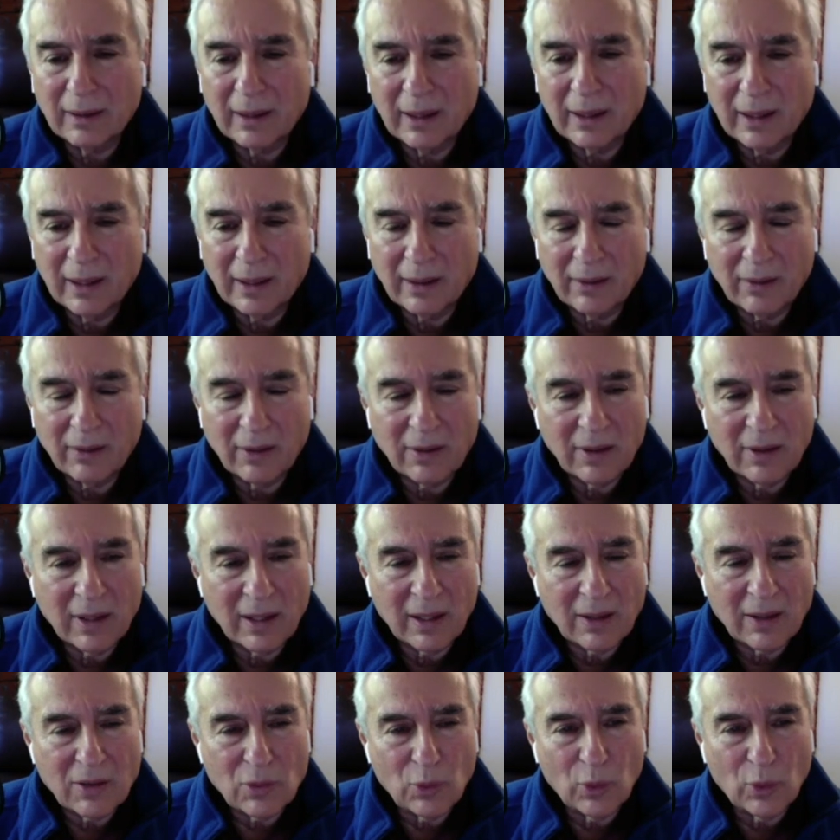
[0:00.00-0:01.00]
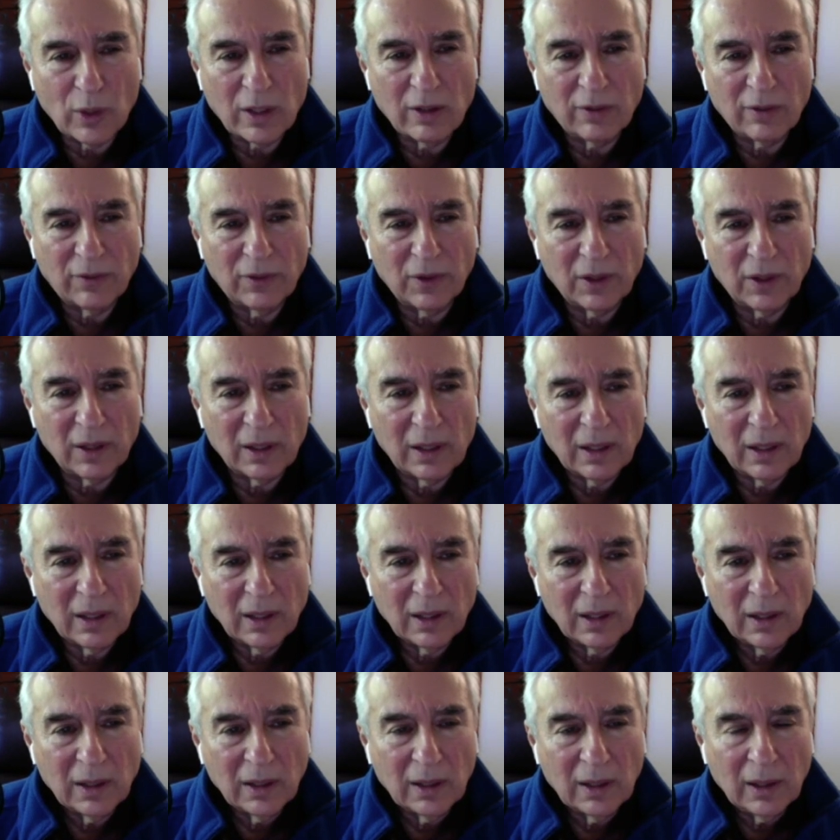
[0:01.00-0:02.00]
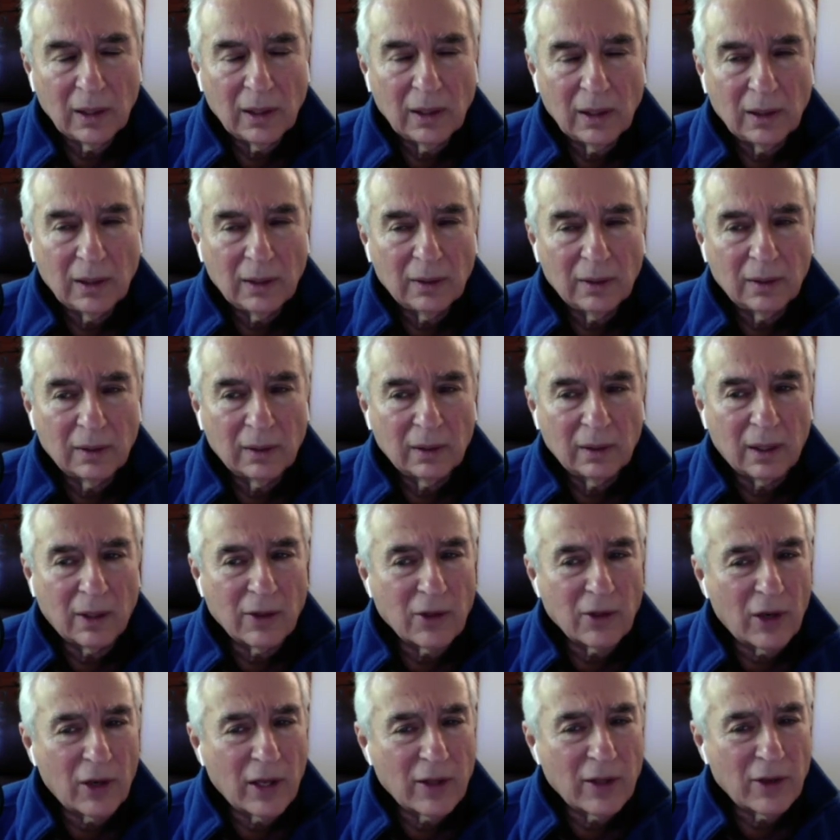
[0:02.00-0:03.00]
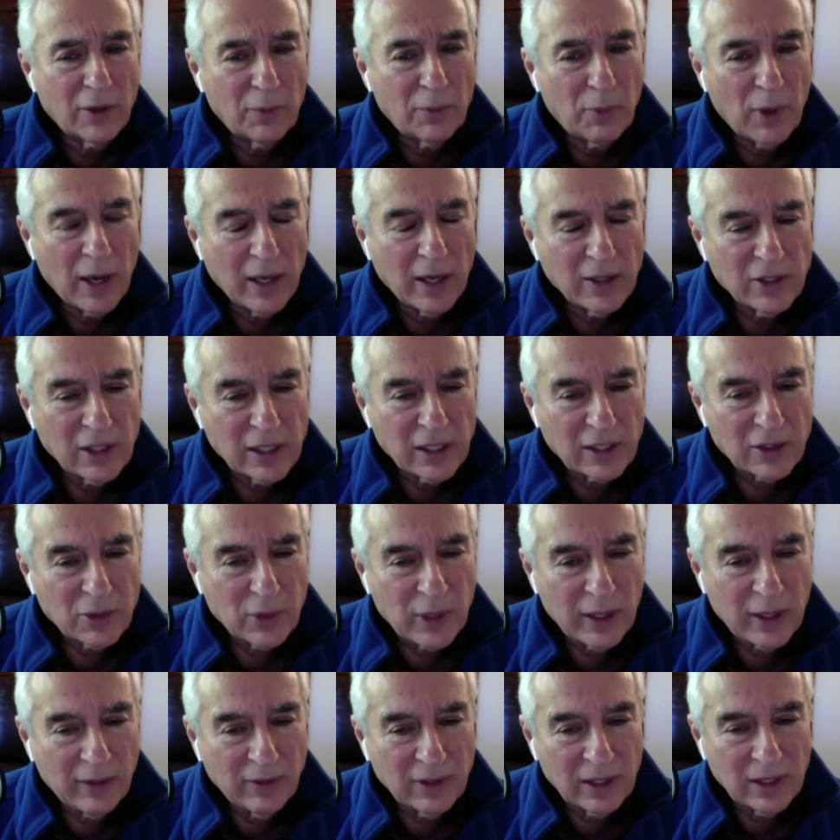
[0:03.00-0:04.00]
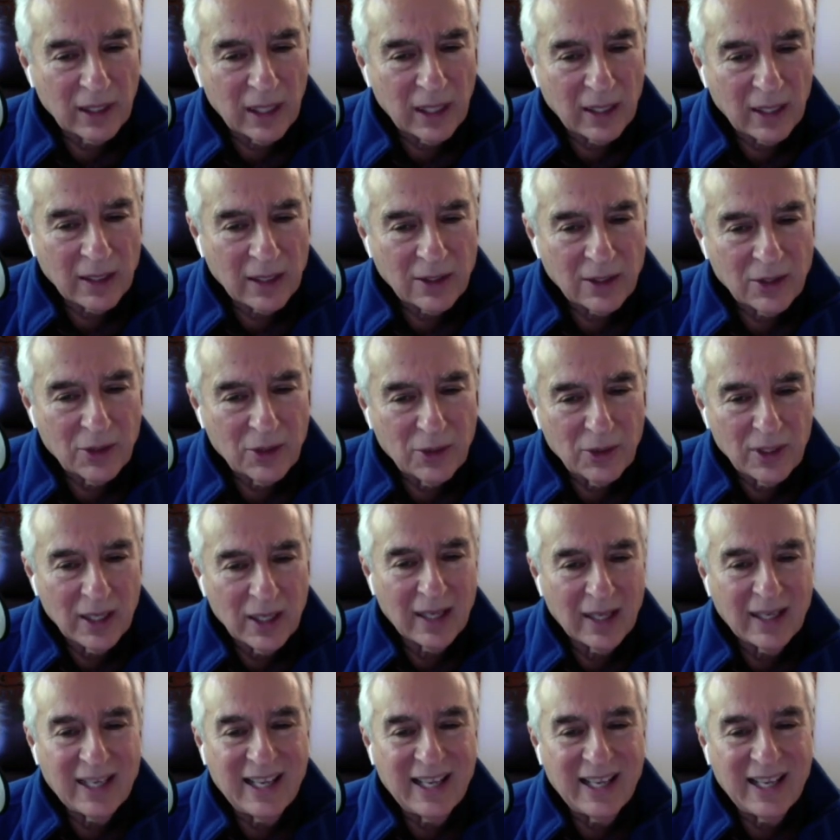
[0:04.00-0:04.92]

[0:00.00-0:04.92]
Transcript: Yeah, that's wonderful. Are there other projects we haven't gotten to yet?